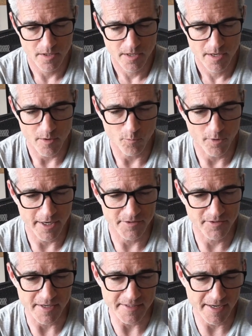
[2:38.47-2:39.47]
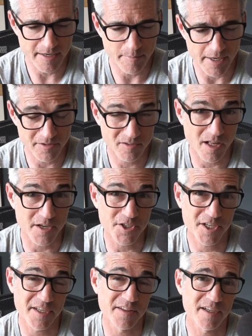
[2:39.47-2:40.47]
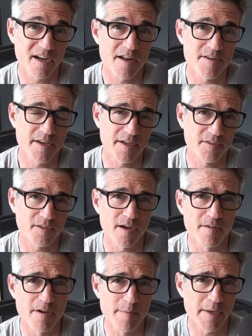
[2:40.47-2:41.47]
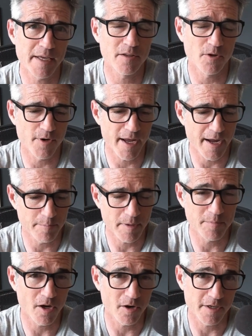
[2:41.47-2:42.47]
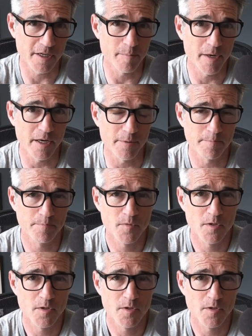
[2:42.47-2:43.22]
And when I say database logic in the context of a payload app, I'm talking about